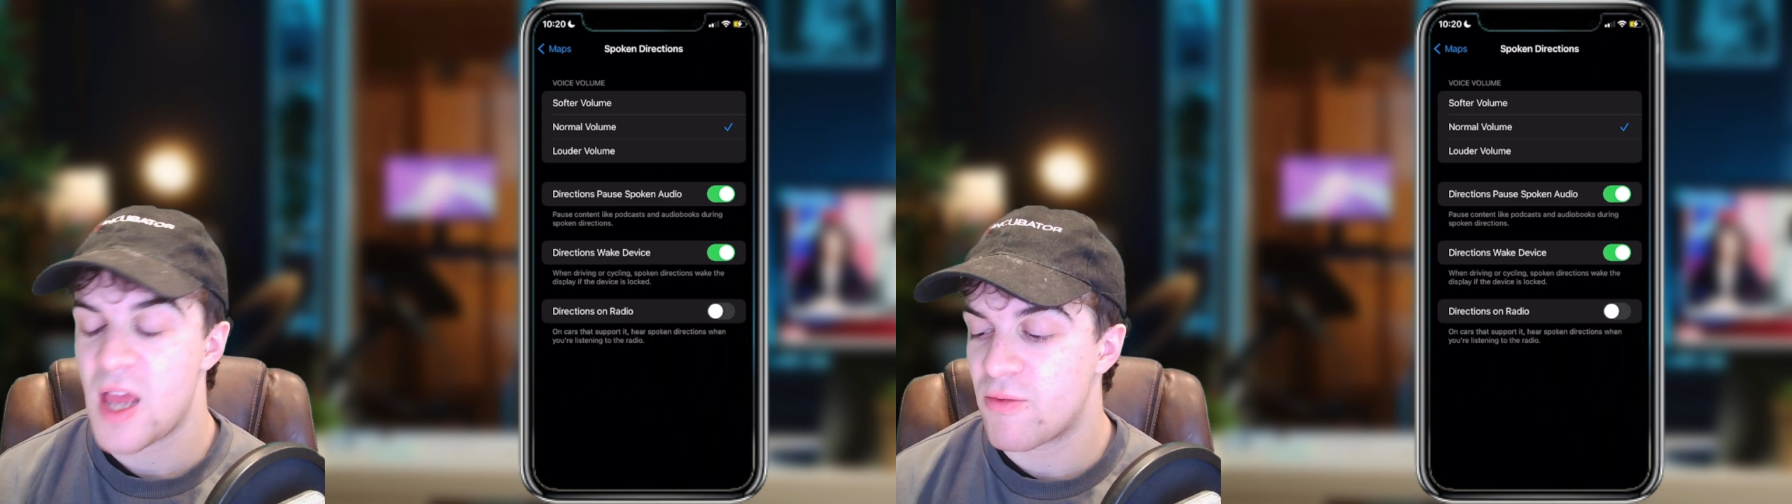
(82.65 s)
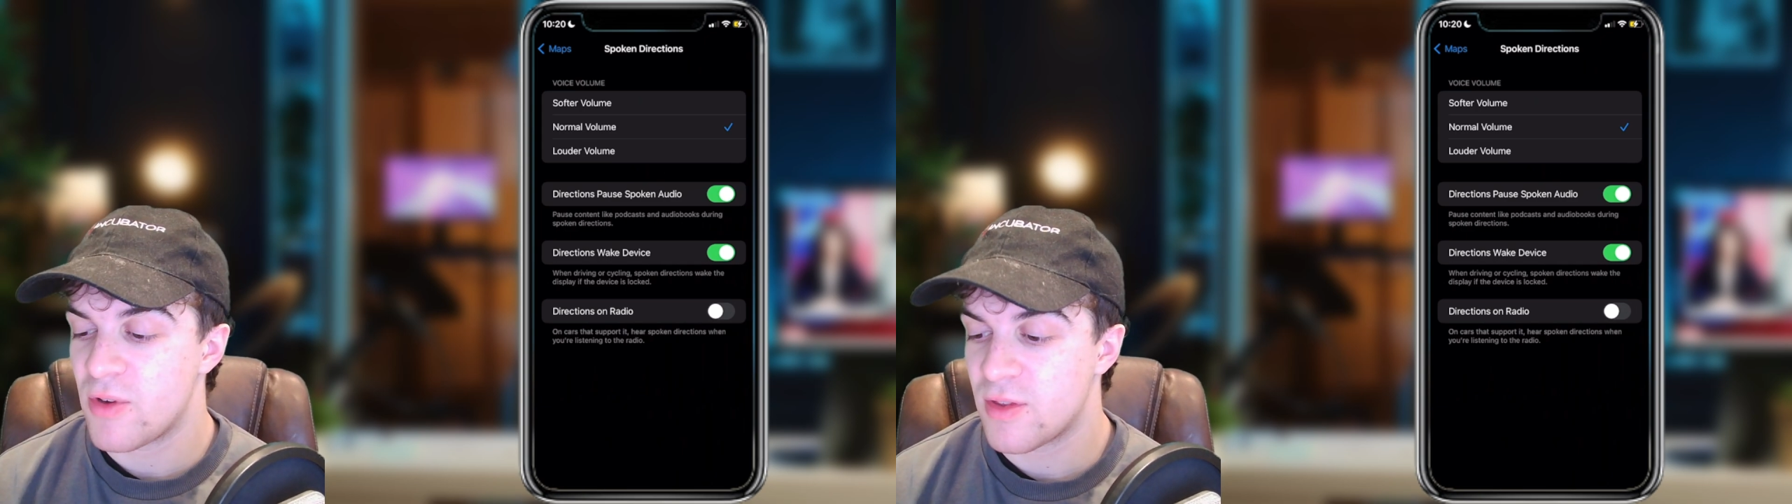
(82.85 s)

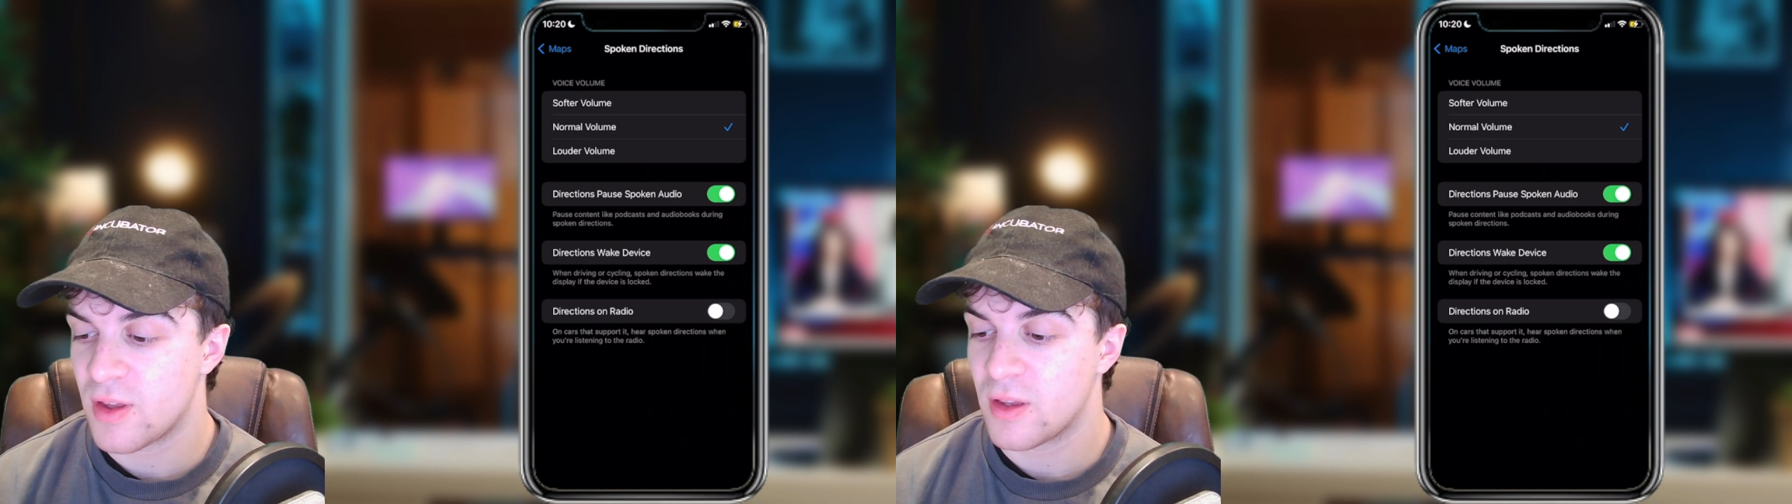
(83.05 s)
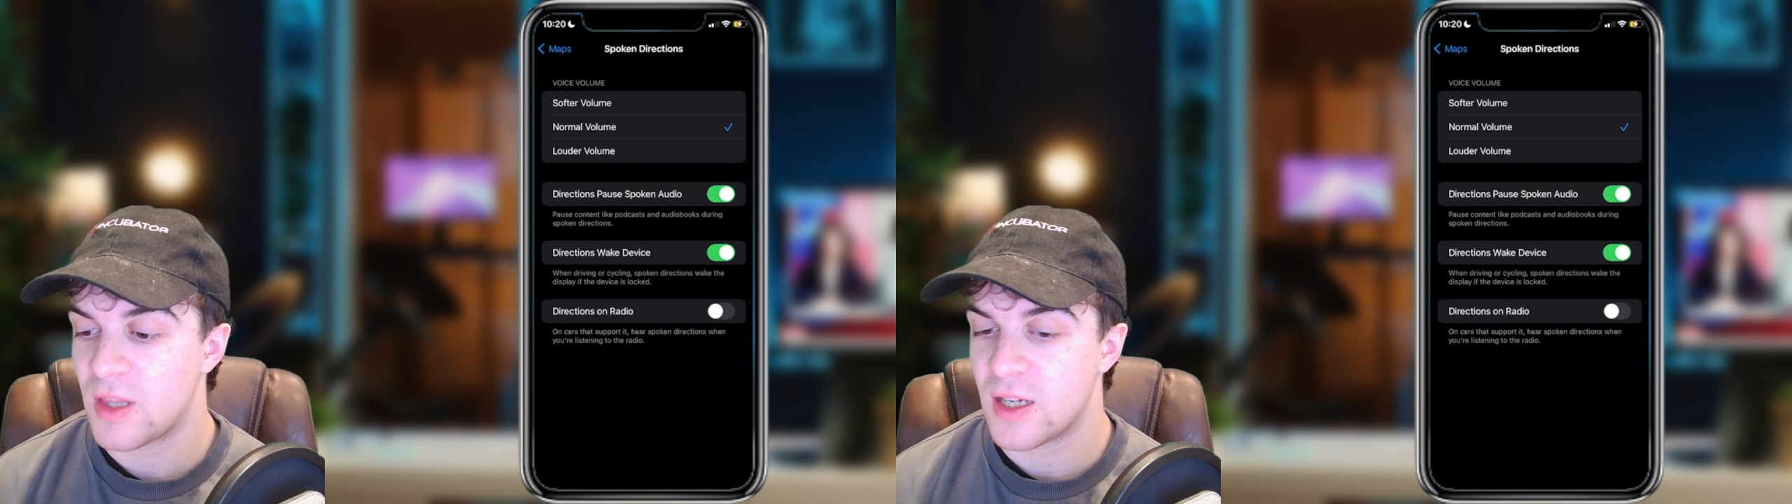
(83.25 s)

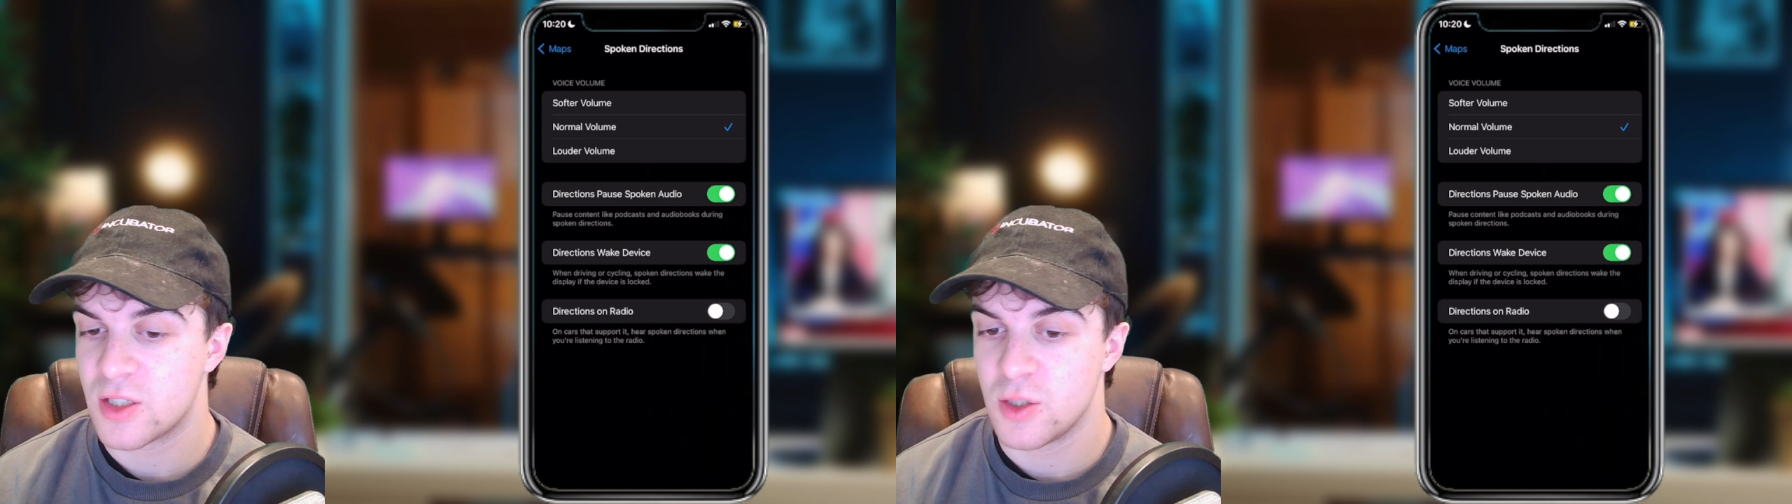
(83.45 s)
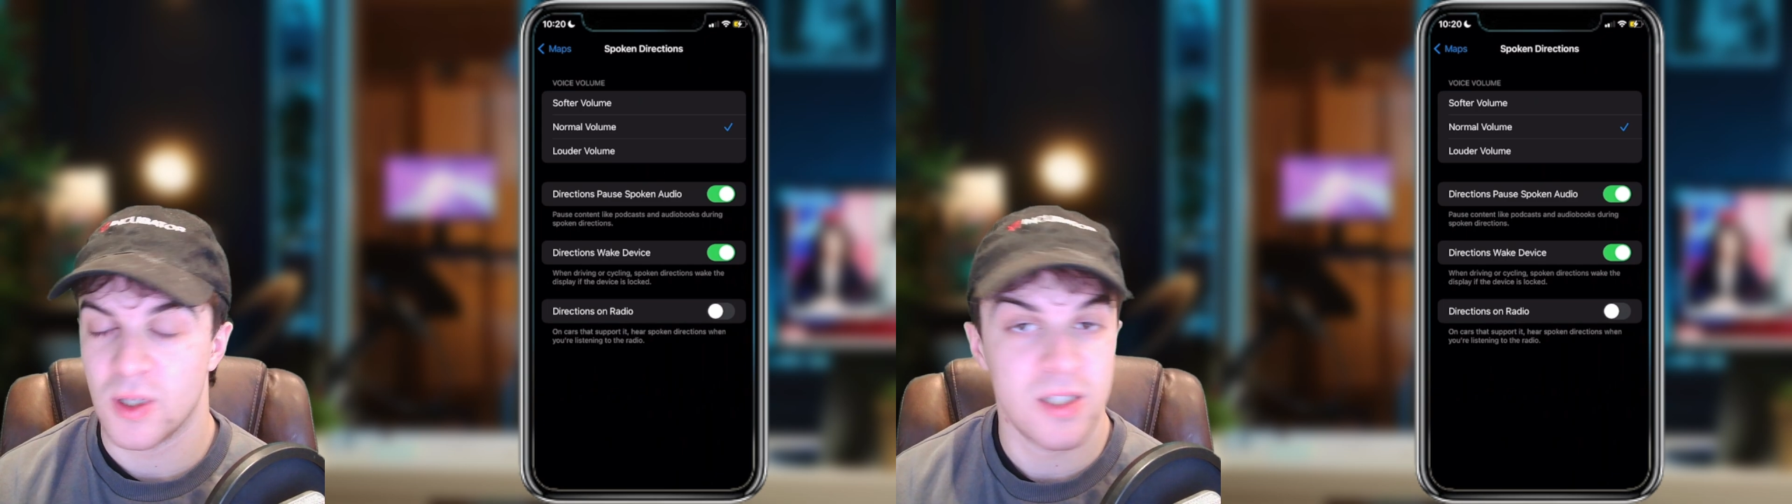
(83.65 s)
everything
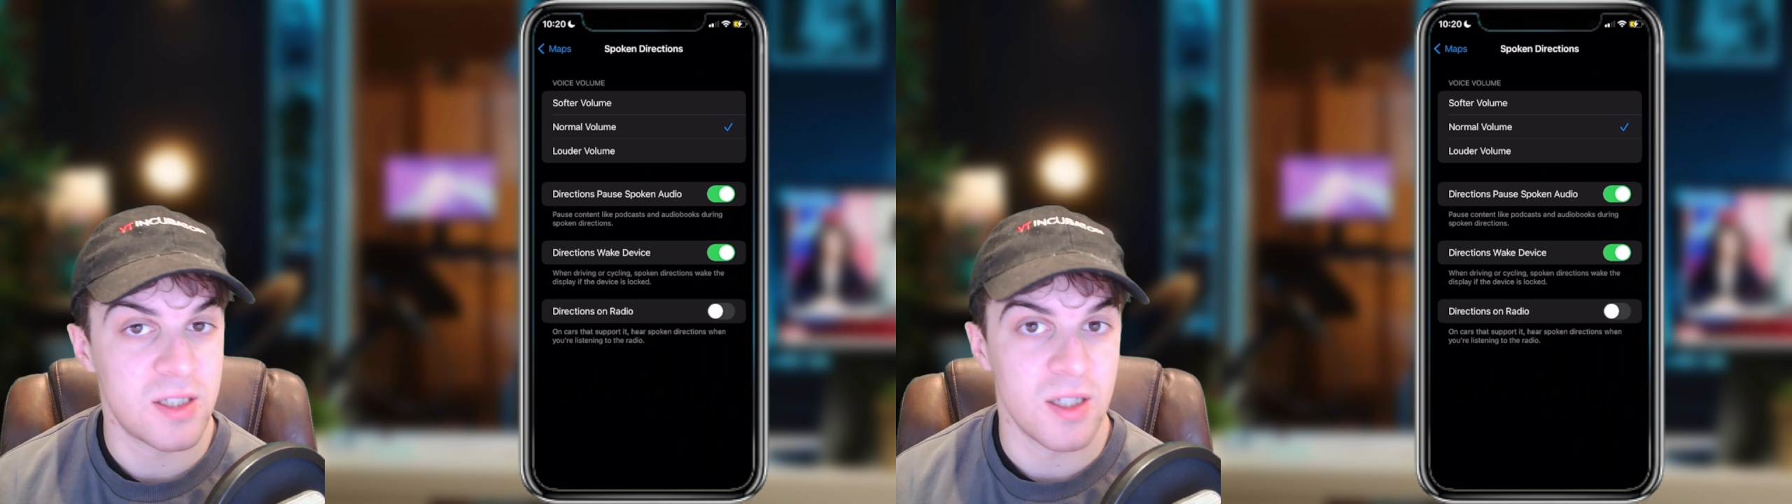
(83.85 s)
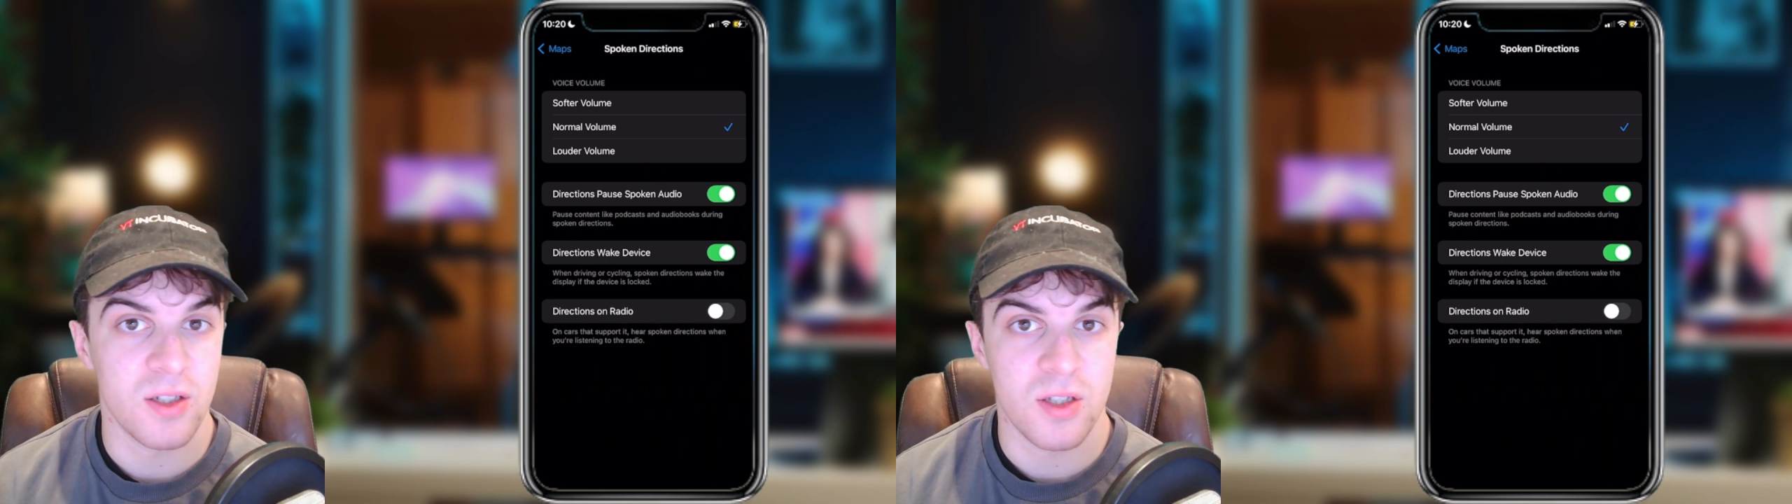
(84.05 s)
that you are
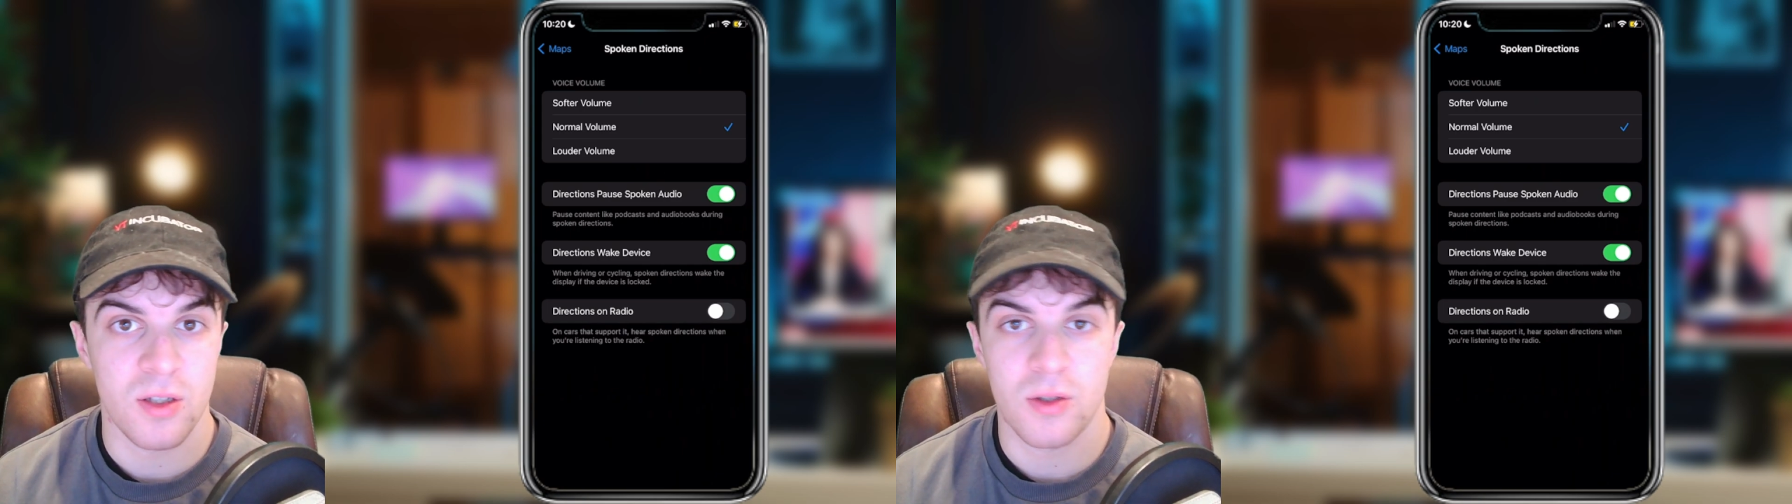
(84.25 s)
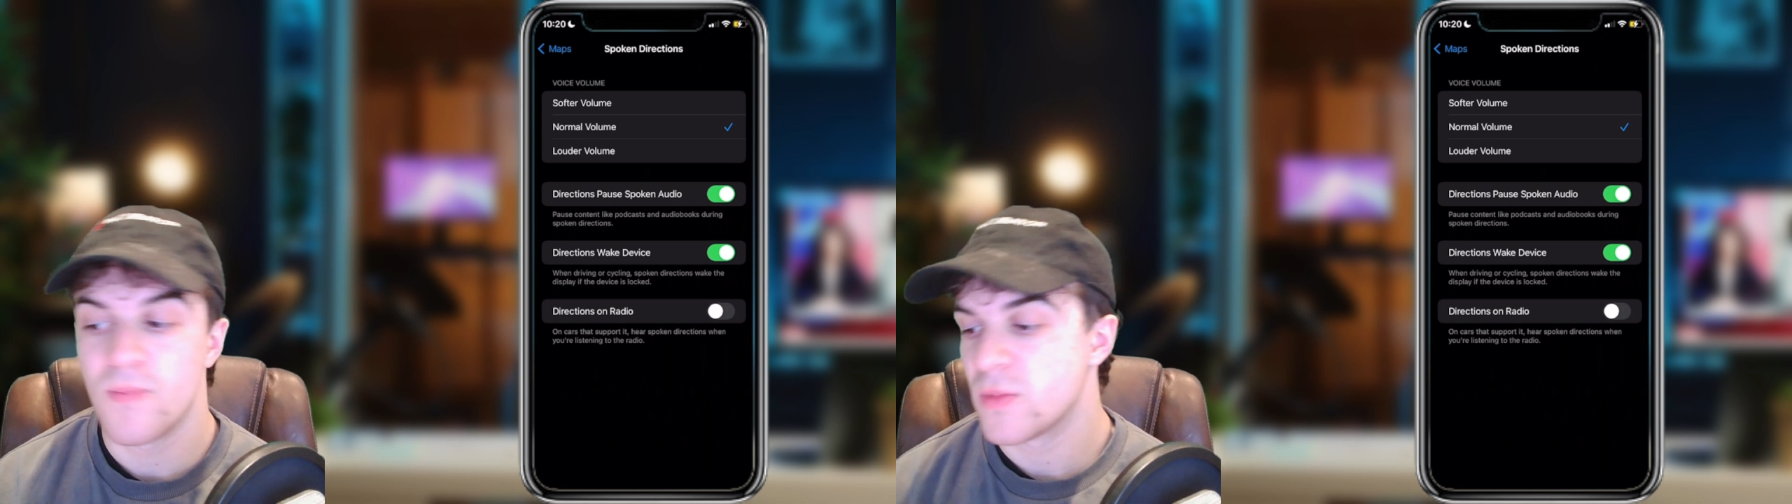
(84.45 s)
listening
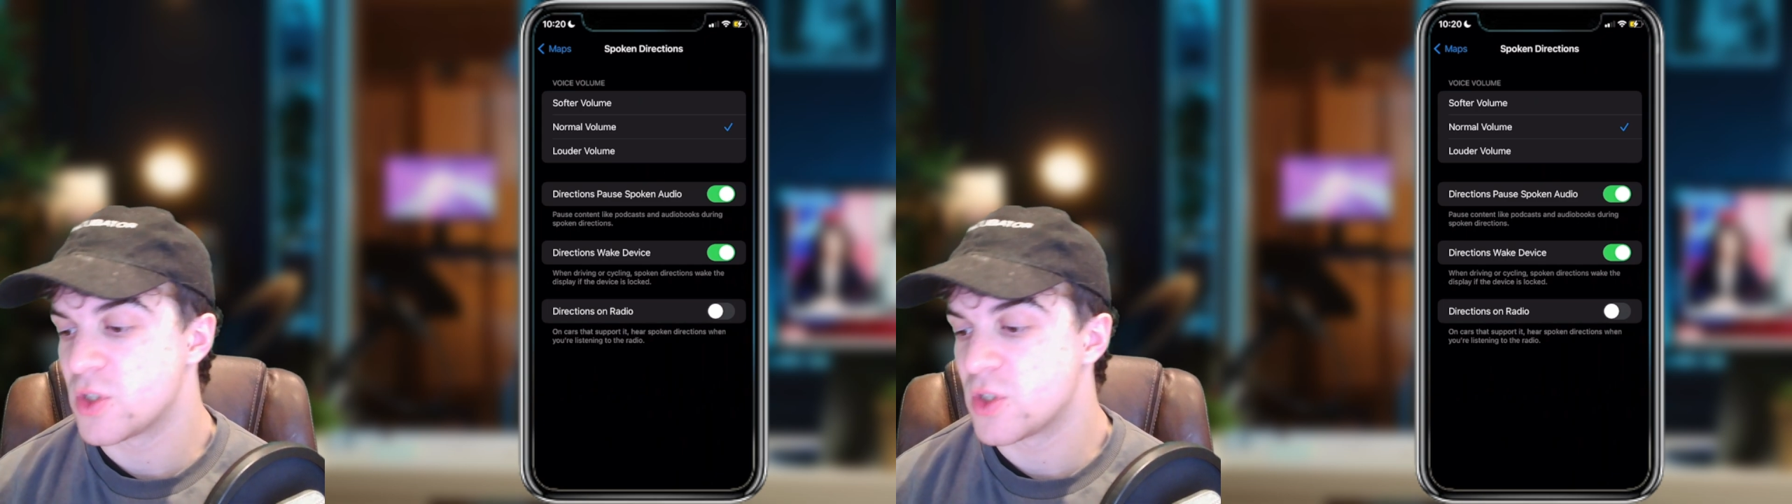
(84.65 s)
to,